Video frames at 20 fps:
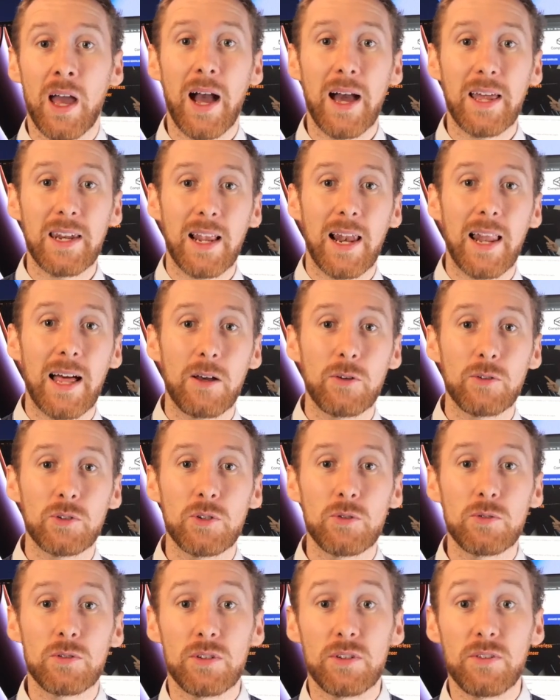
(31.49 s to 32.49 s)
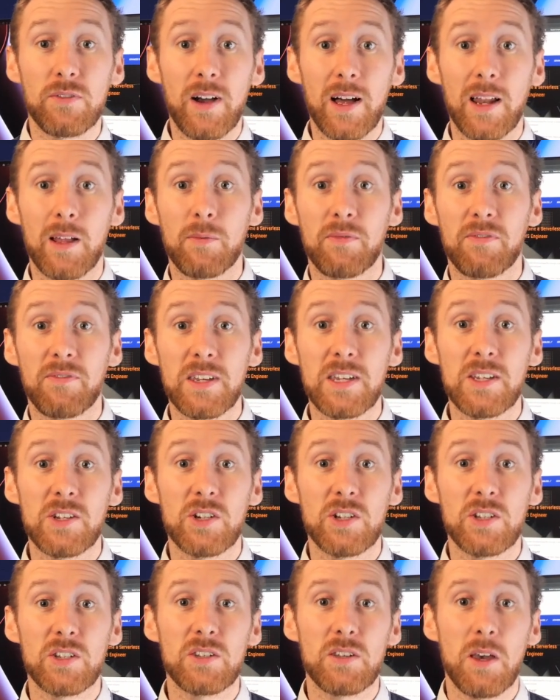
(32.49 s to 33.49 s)
and allows you to develop
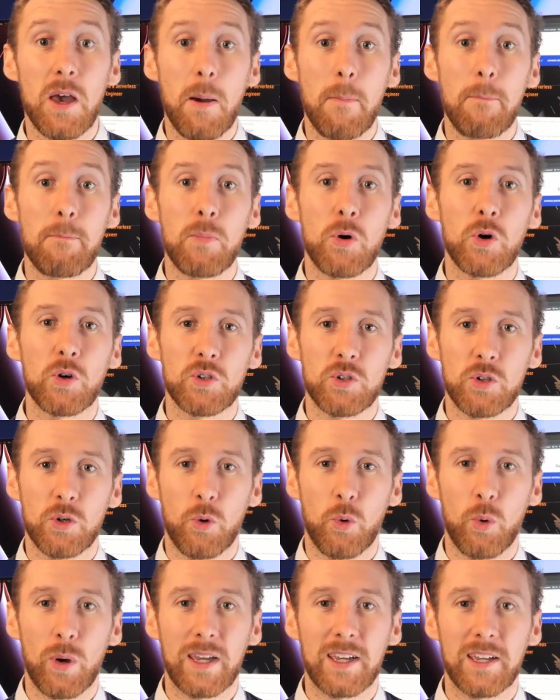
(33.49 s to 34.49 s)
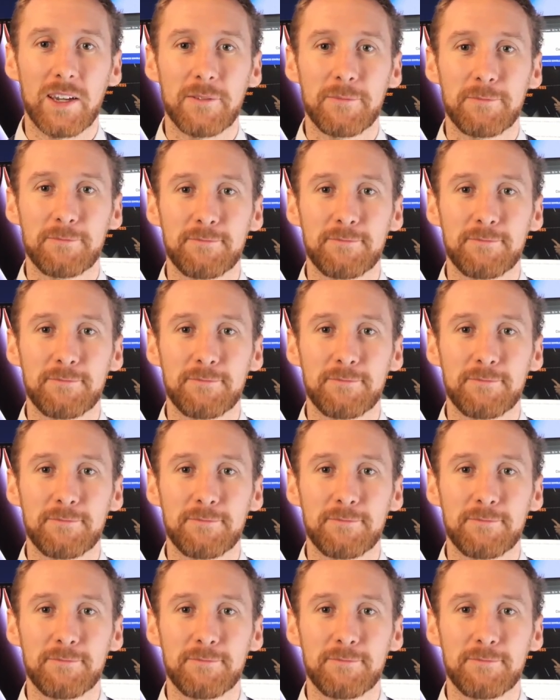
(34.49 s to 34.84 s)
features much quicker.